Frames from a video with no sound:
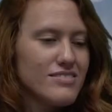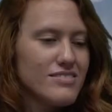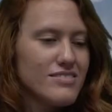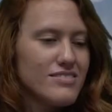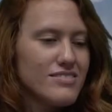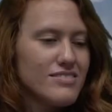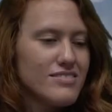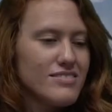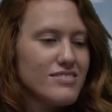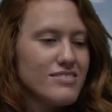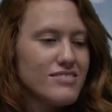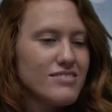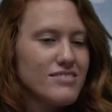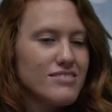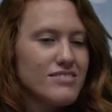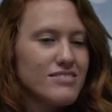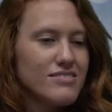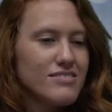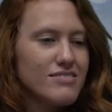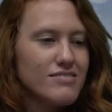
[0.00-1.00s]

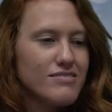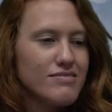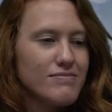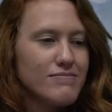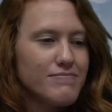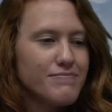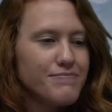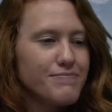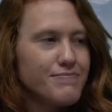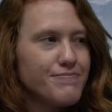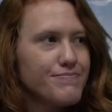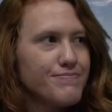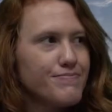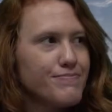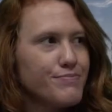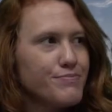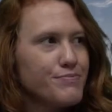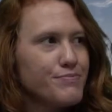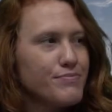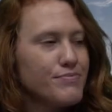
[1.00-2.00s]

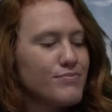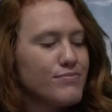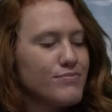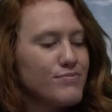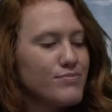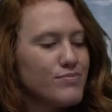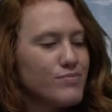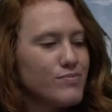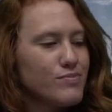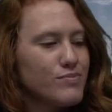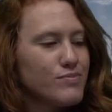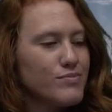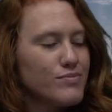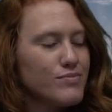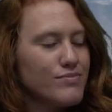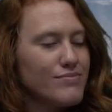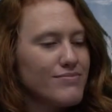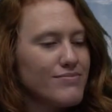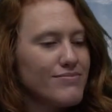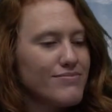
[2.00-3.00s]

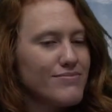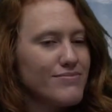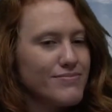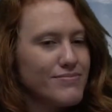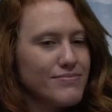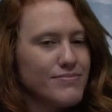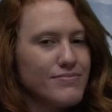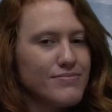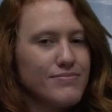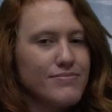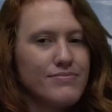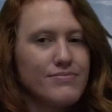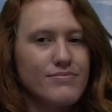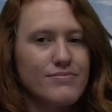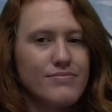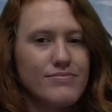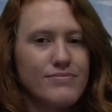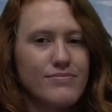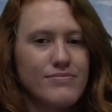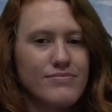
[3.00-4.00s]

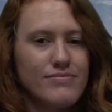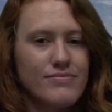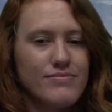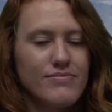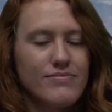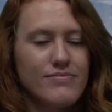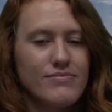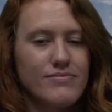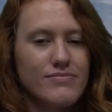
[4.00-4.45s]
No words are spoken by the person on screen.